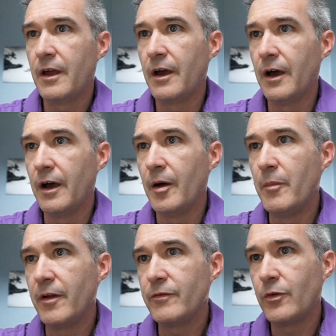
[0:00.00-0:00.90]
Uh,
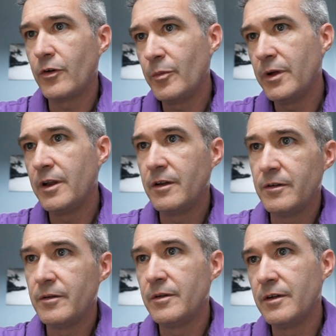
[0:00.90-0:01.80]

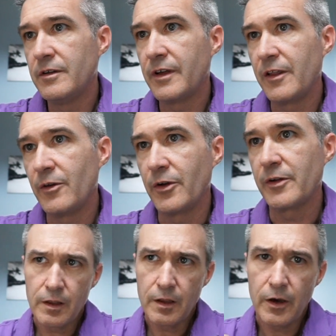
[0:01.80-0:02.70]
metformin is that the language?